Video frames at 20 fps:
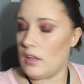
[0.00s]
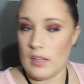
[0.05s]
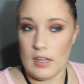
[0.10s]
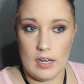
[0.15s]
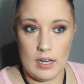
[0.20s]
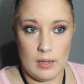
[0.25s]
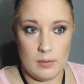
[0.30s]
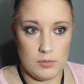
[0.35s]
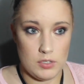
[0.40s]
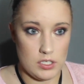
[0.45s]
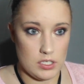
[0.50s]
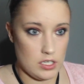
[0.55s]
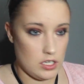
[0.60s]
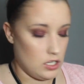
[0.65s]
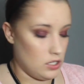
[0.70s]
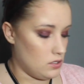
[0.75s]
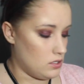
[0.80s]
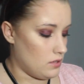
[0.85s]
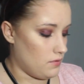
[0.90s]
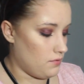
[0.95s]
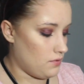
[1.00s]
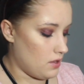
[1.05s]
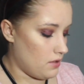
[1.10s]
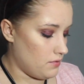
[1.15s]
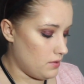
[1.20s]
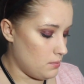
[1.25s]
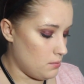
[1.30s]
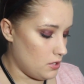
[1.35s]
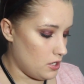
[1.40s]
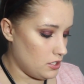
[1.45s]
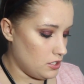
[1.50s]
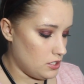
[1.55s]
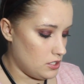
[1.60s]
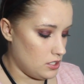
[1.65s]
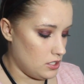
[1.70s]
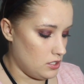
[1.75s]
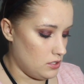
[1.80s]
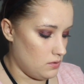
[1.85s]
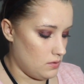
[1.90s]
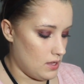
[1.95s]
And I'm just going to use a fluffy brush
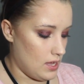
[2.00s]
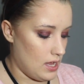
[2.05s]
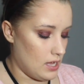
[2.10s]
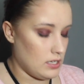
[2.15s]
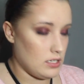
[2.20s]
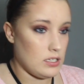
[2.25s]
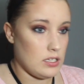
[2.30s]
to do that.